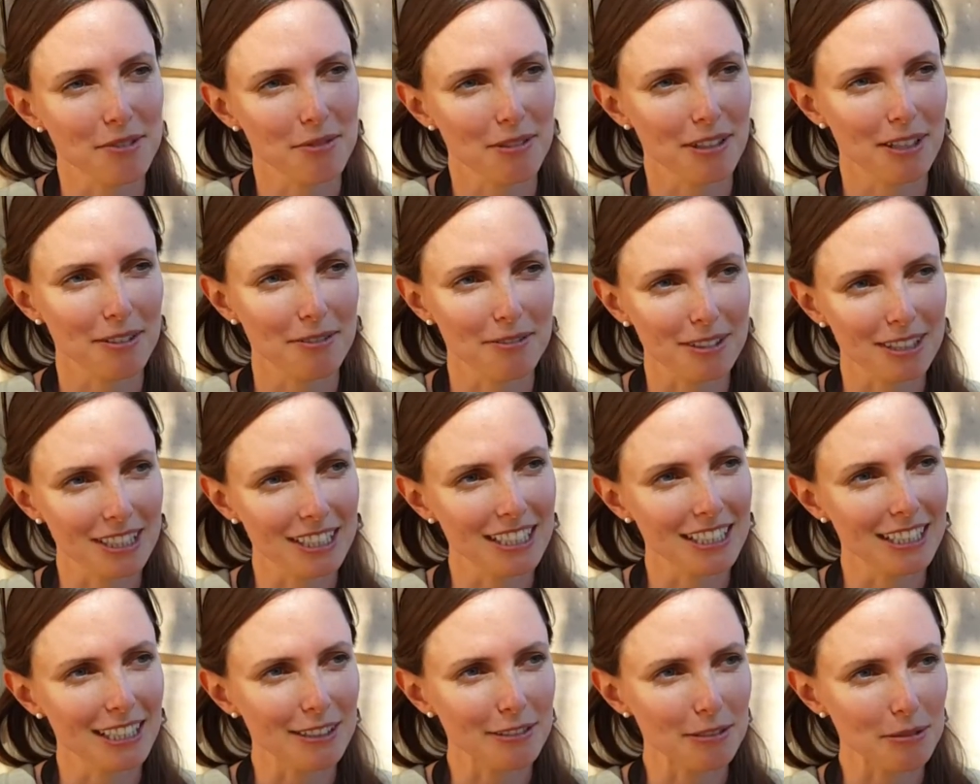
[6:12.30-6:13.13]
That's what I
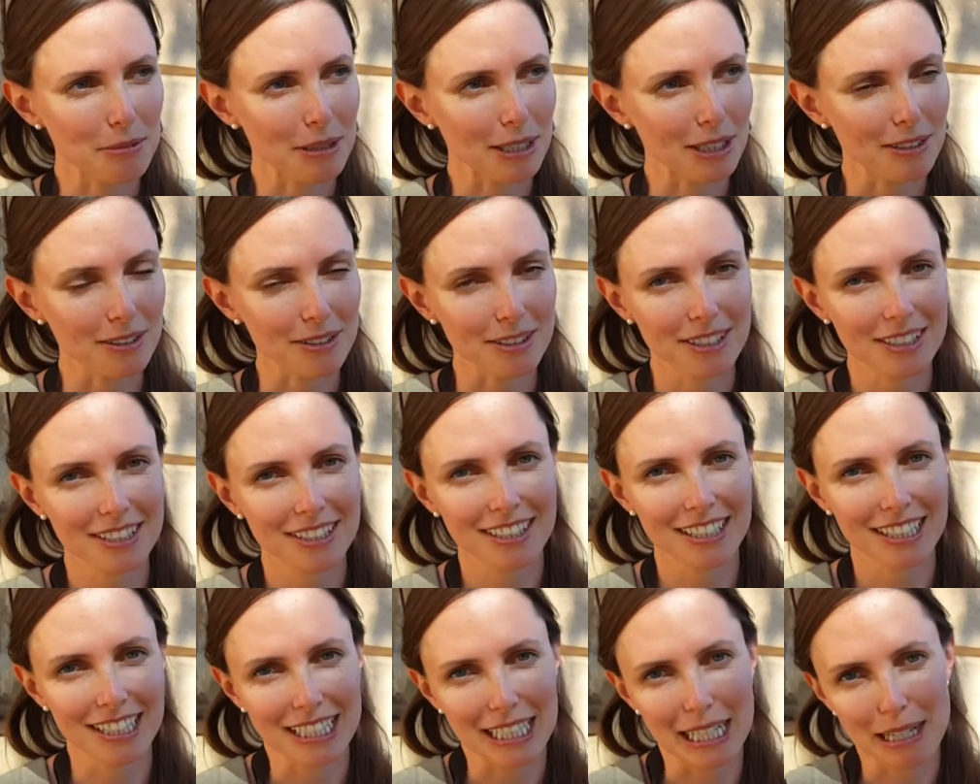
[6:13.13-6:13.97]
really love
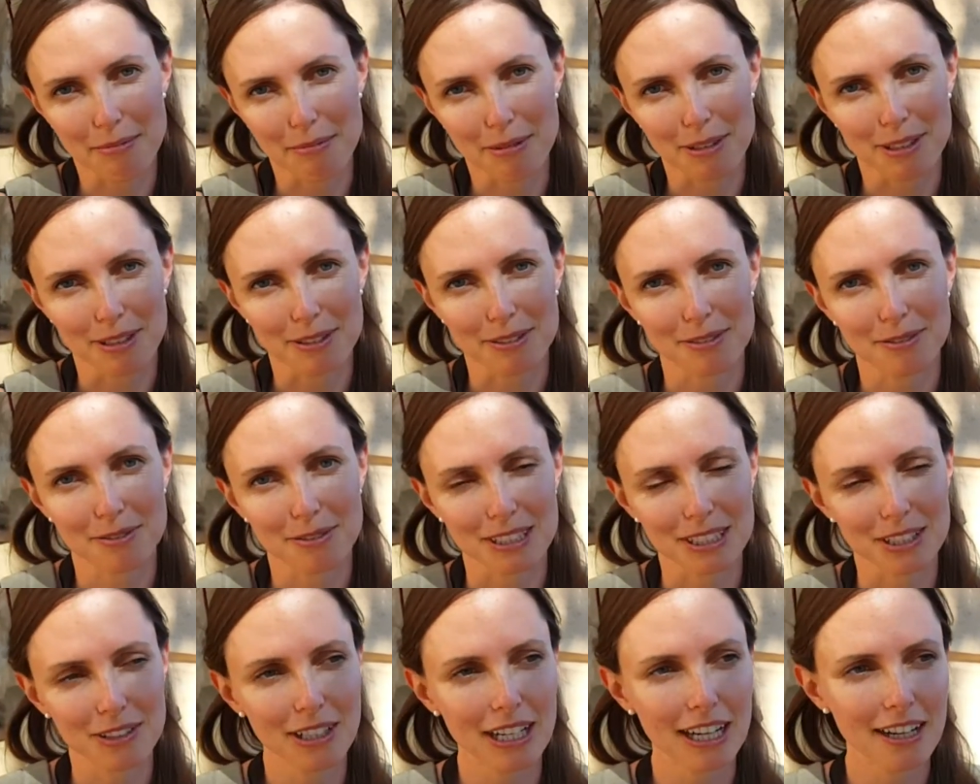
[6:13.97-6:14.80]
about
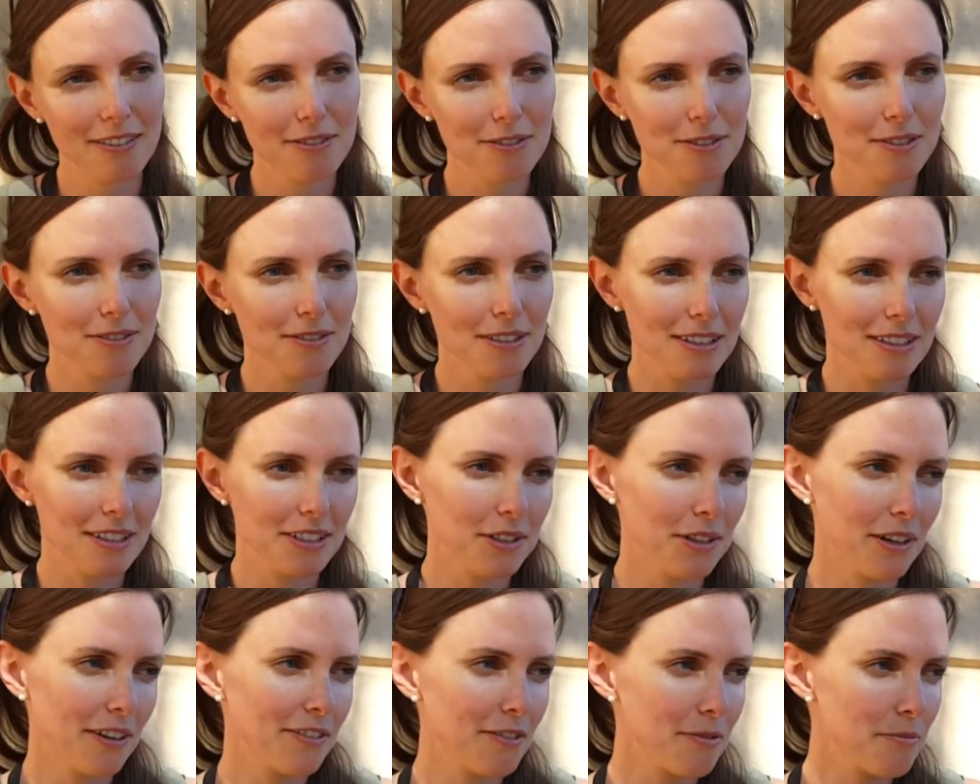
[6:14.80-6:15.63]
collaborative. And you
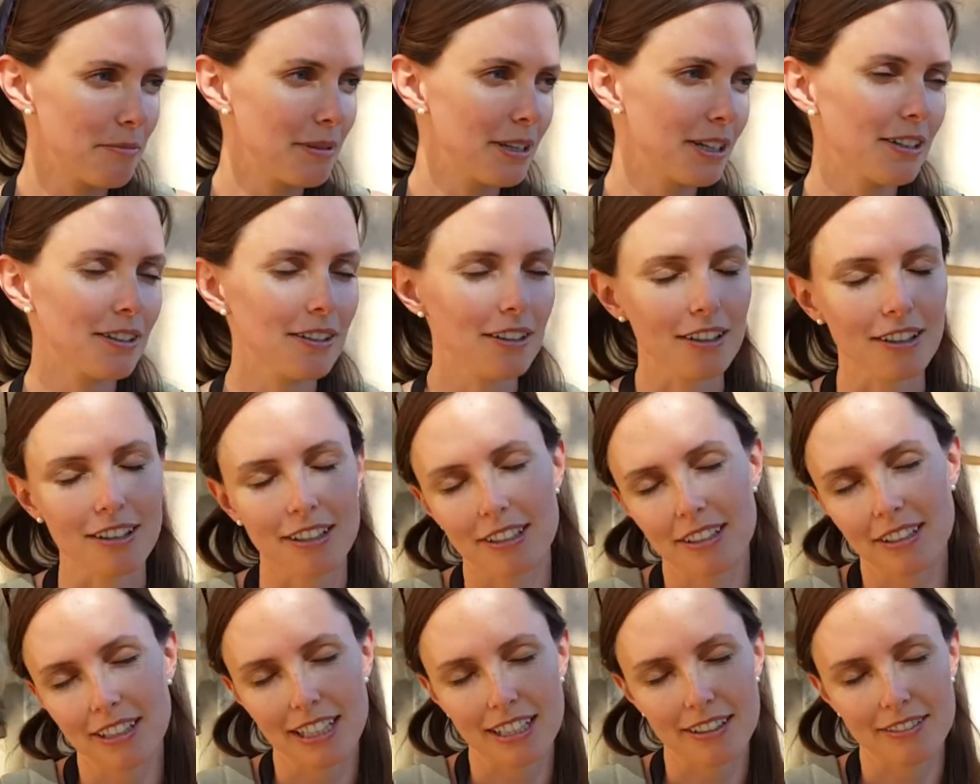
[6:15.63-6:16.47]
have a
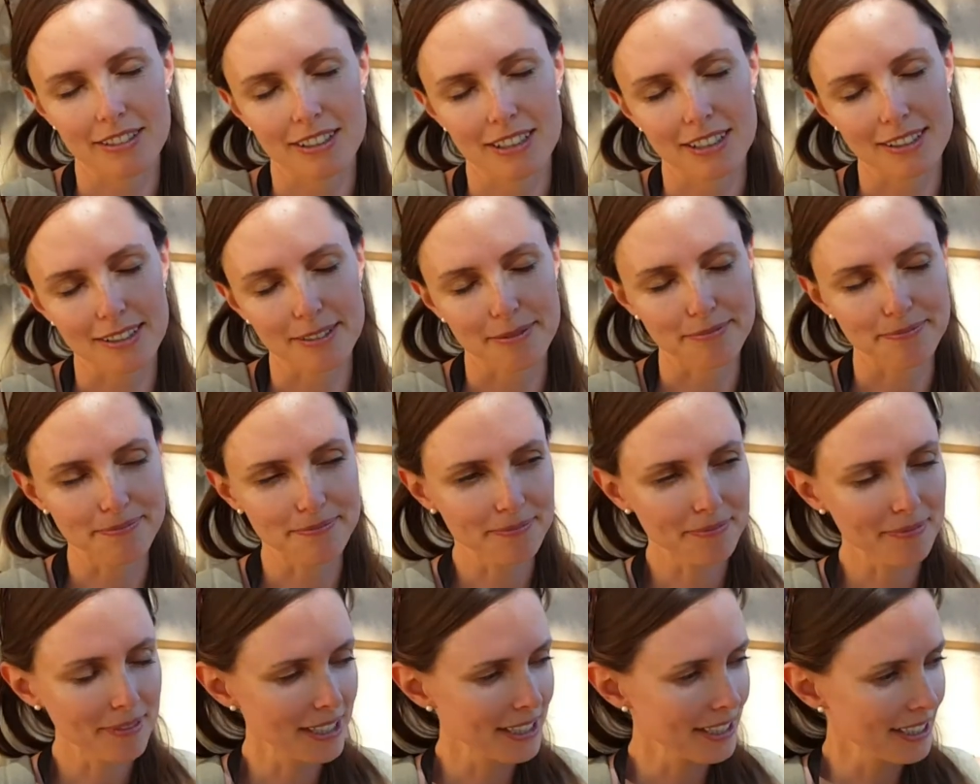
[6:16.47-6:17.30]
mirror. You have
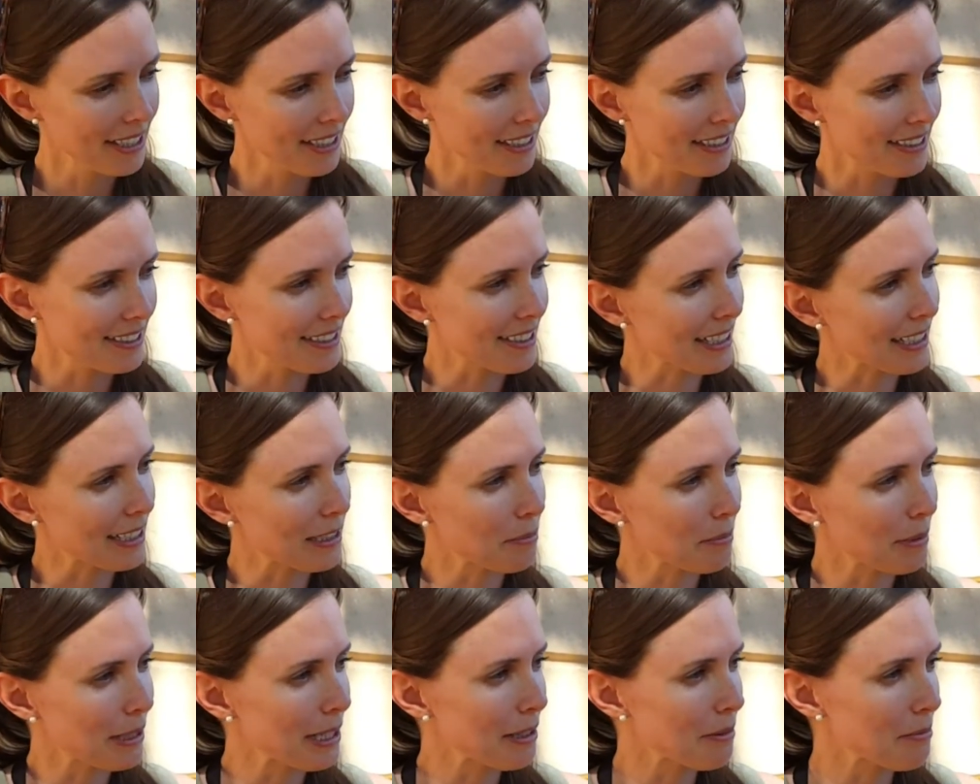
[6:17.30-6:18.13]
it's
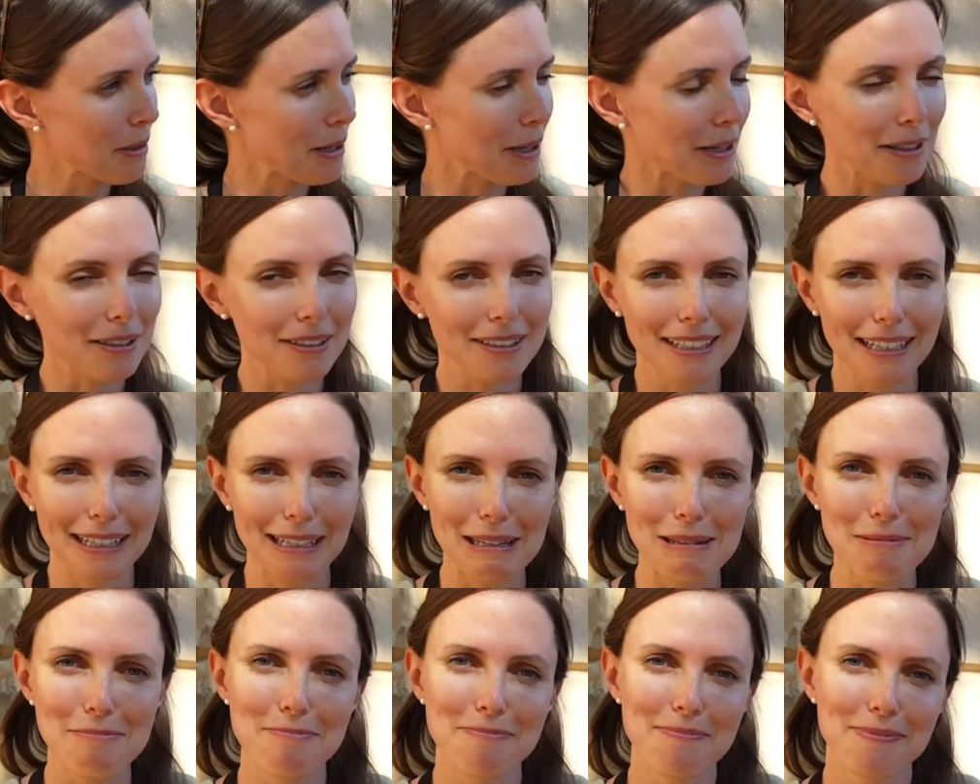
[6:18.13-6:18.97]
like a ping pong
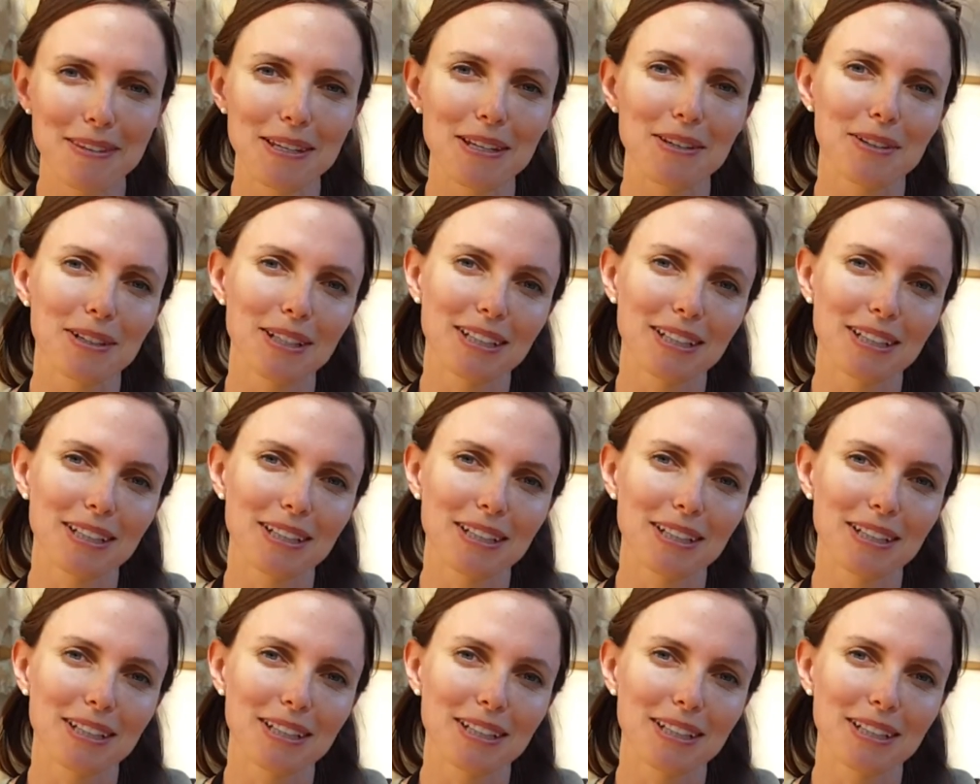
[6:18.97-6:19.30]
game.